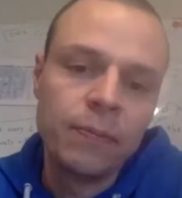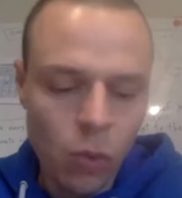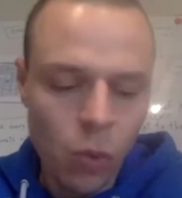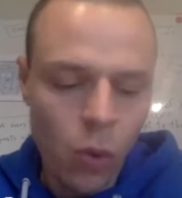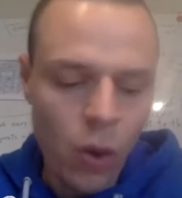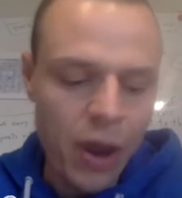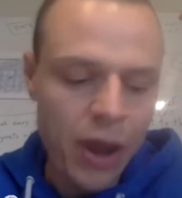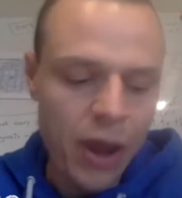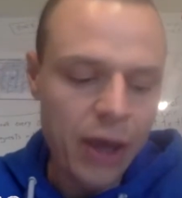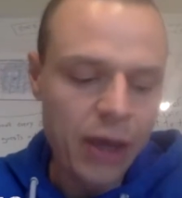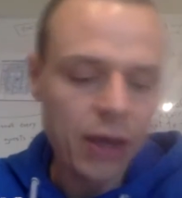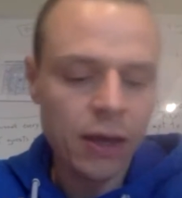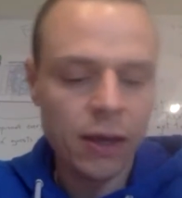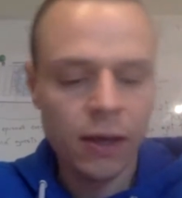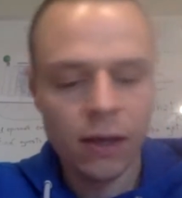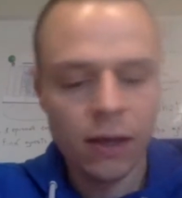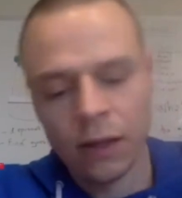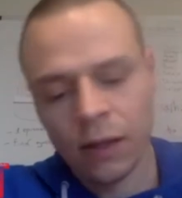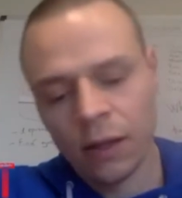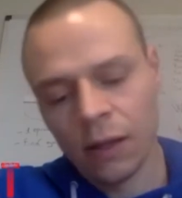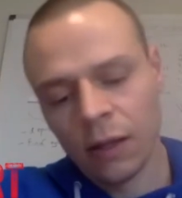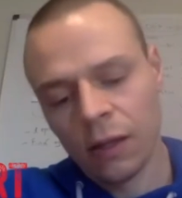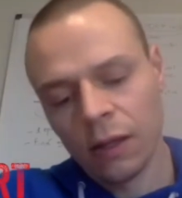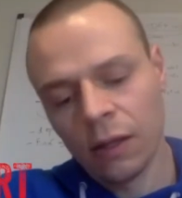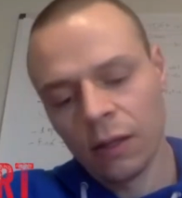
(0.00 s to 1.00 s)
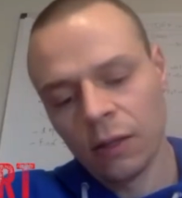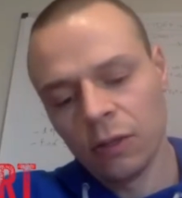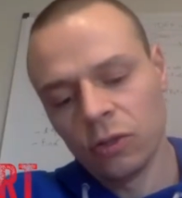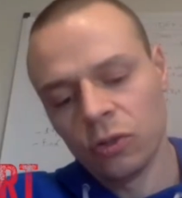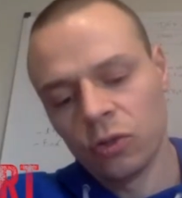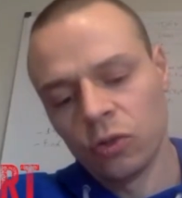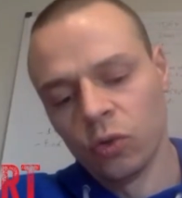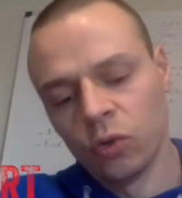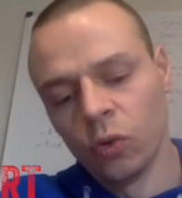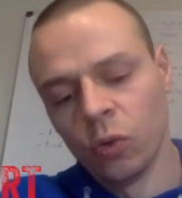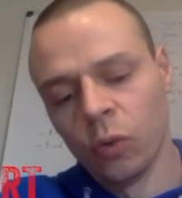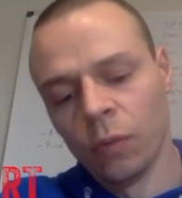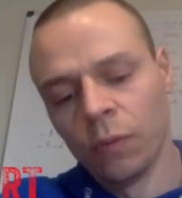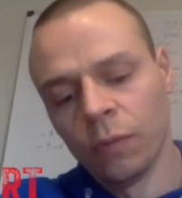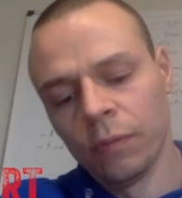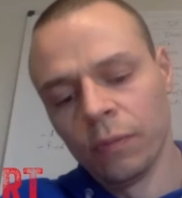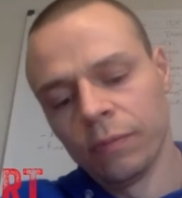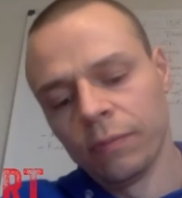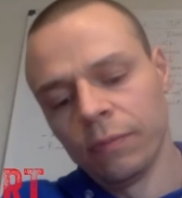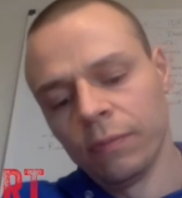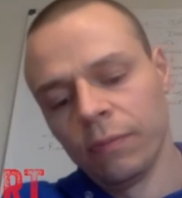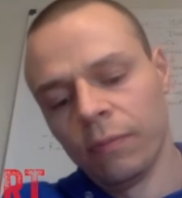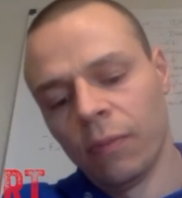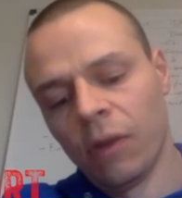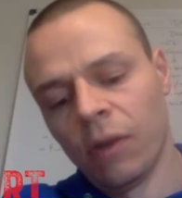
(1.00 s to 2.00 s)
way to
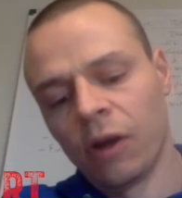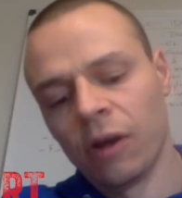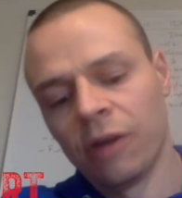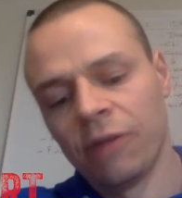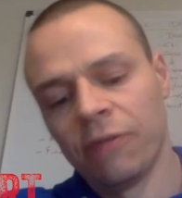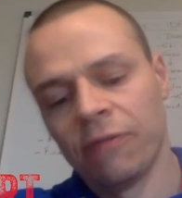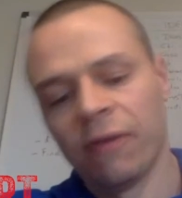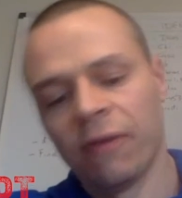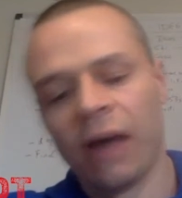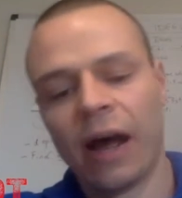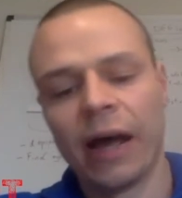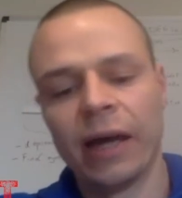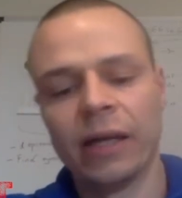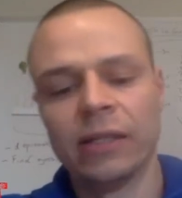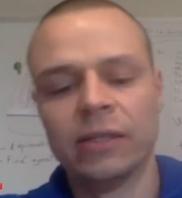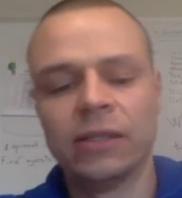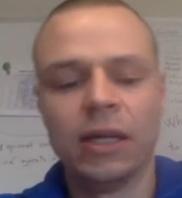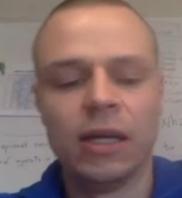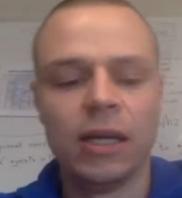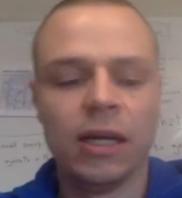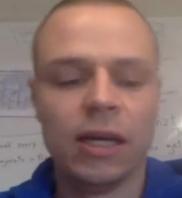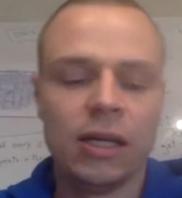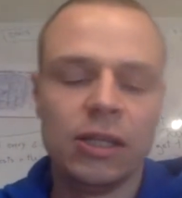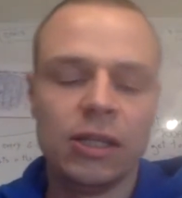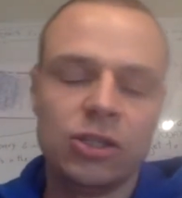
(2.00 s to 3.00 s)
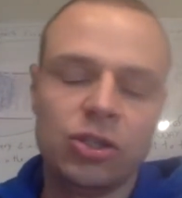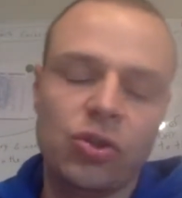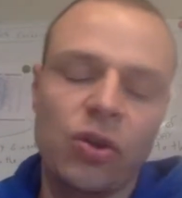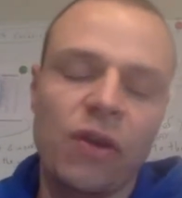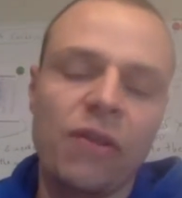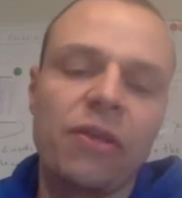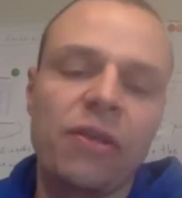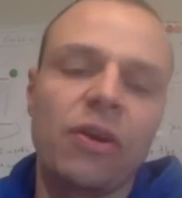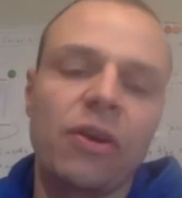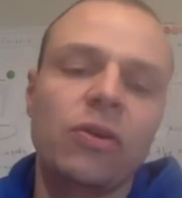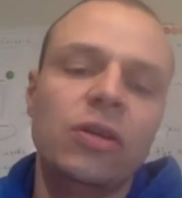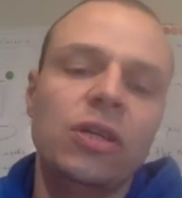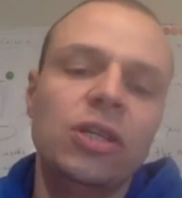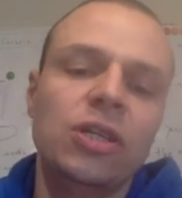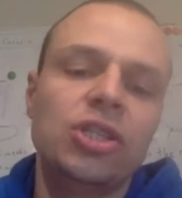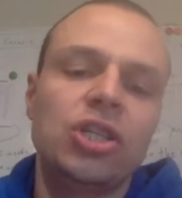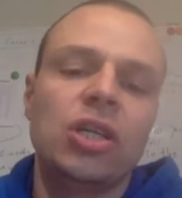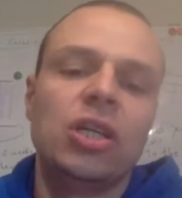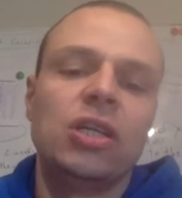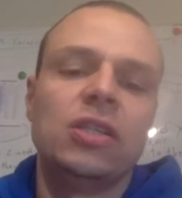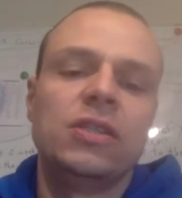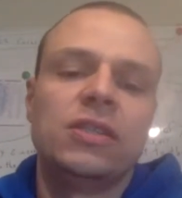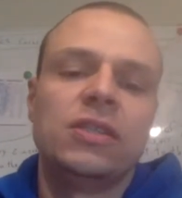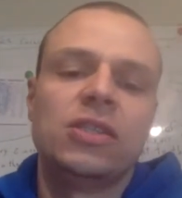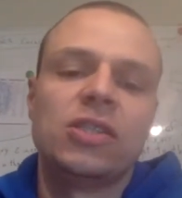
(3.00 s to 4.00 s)
modify the strength and
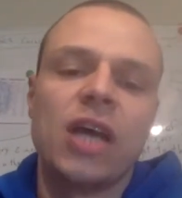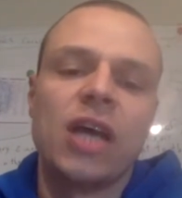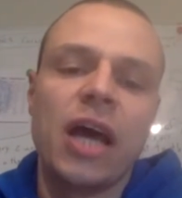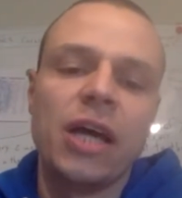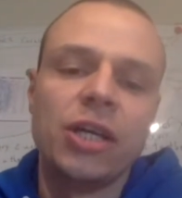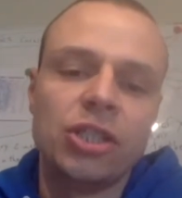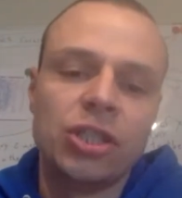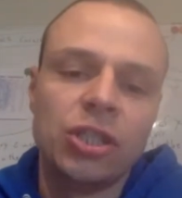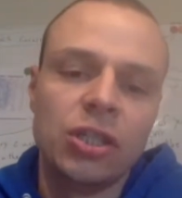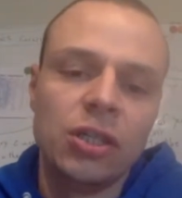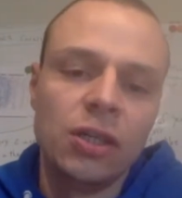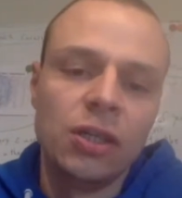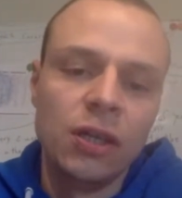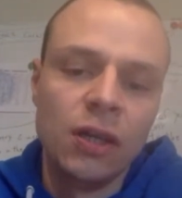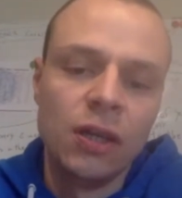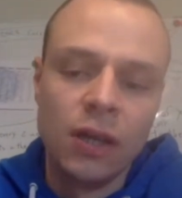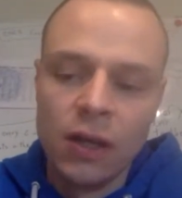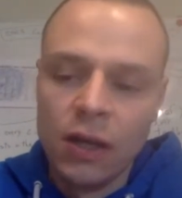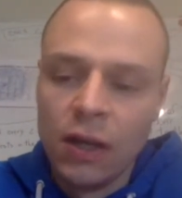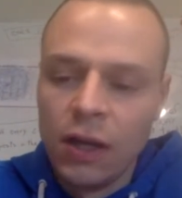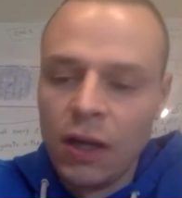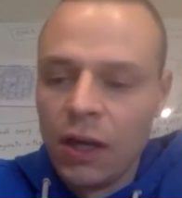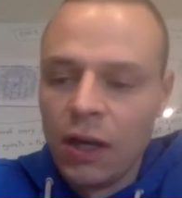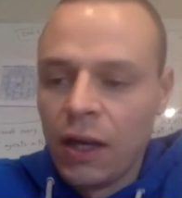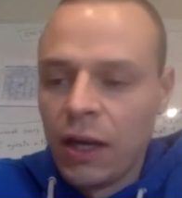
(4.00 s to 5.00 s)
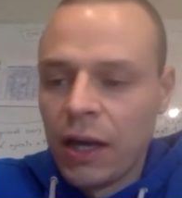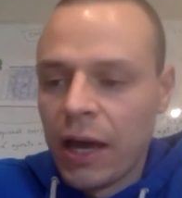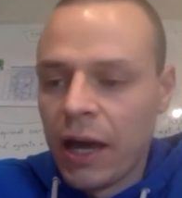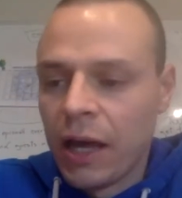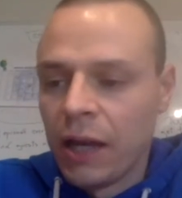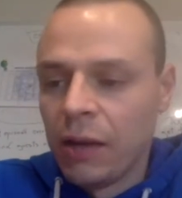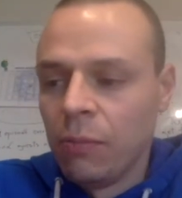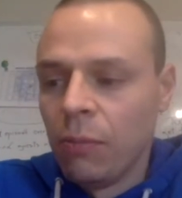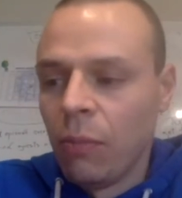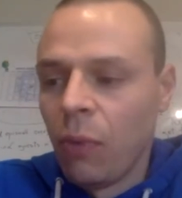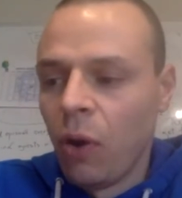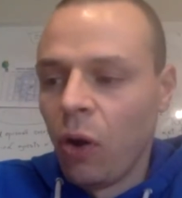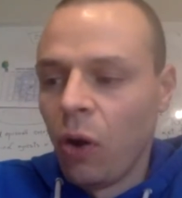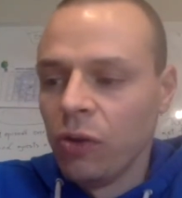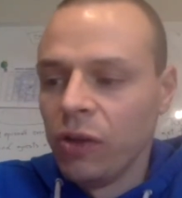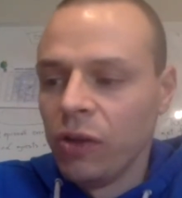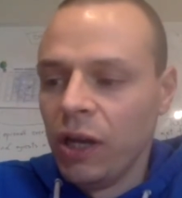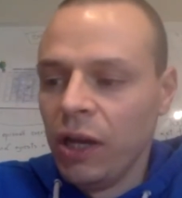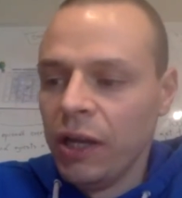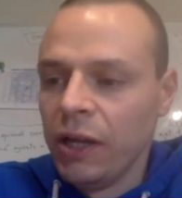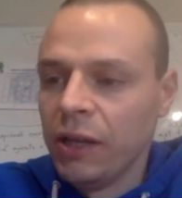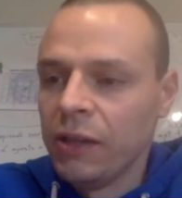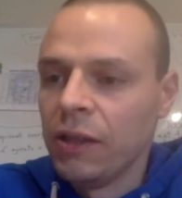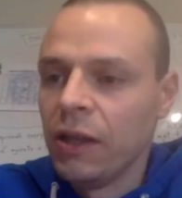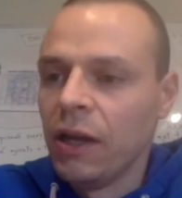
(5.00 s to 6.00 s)
conditioning session and
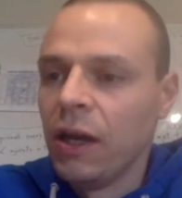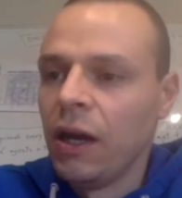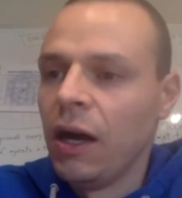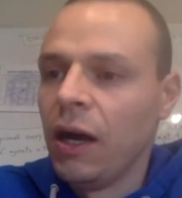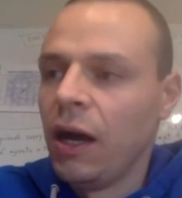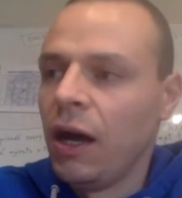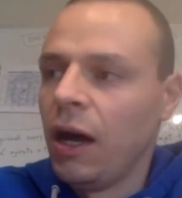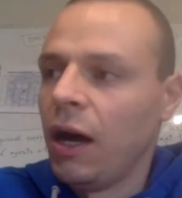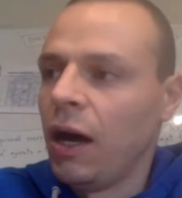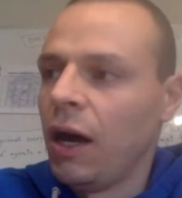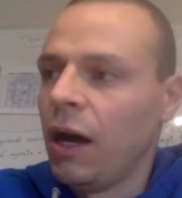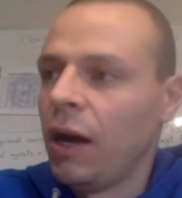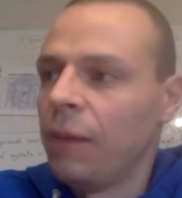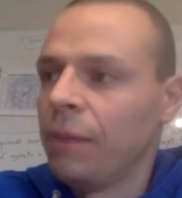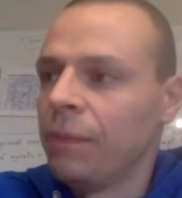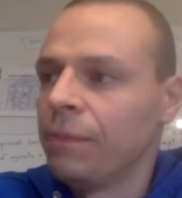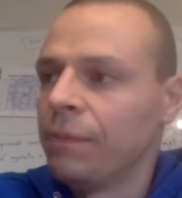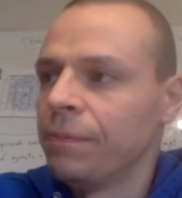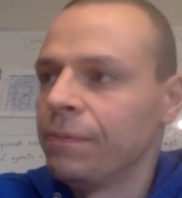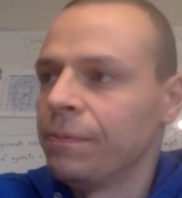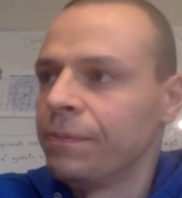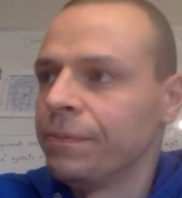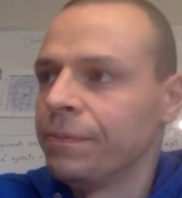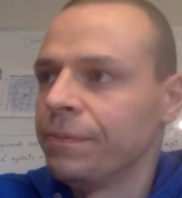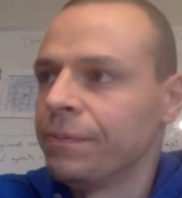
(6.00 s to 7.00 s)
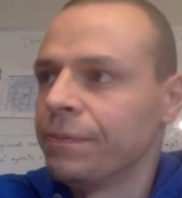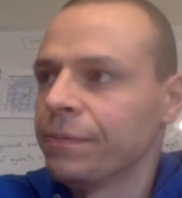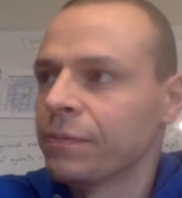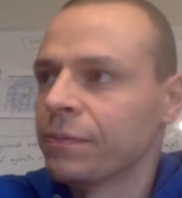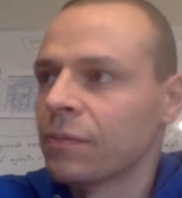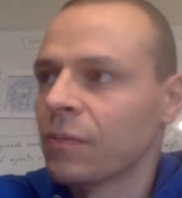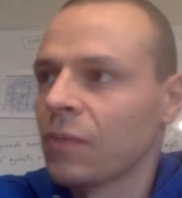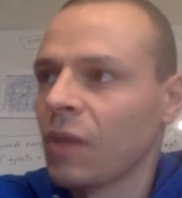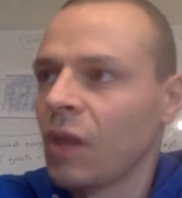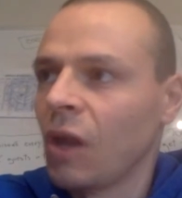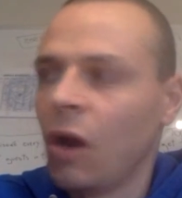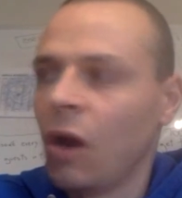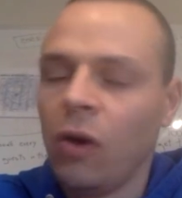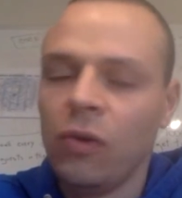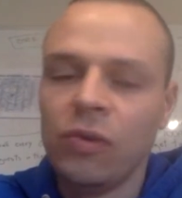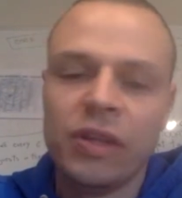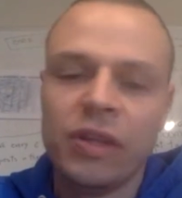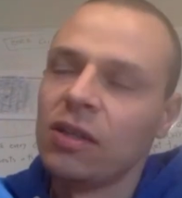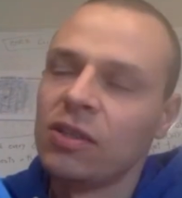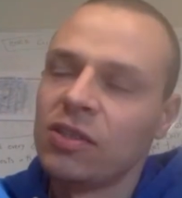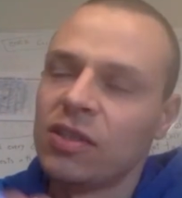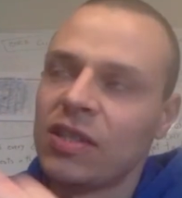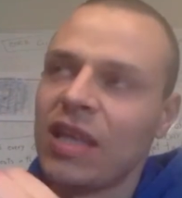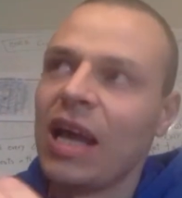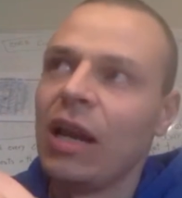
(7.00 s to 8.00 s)
model it on
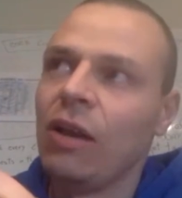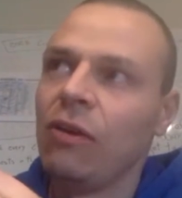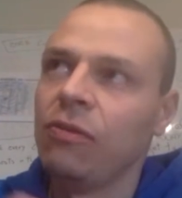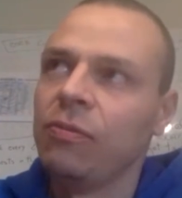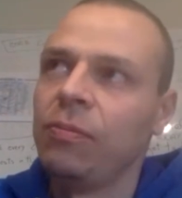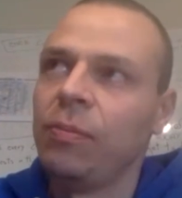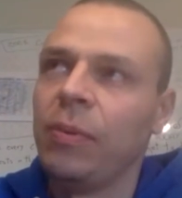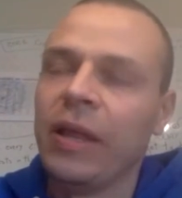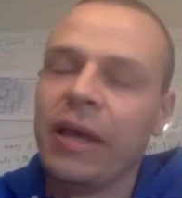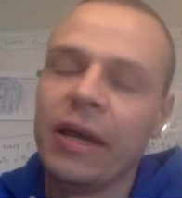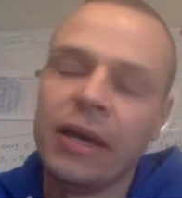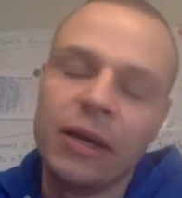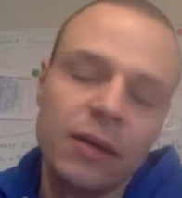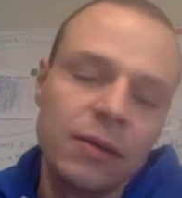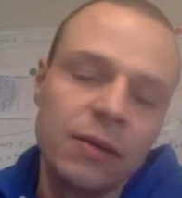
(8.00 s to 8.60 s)
the style of play?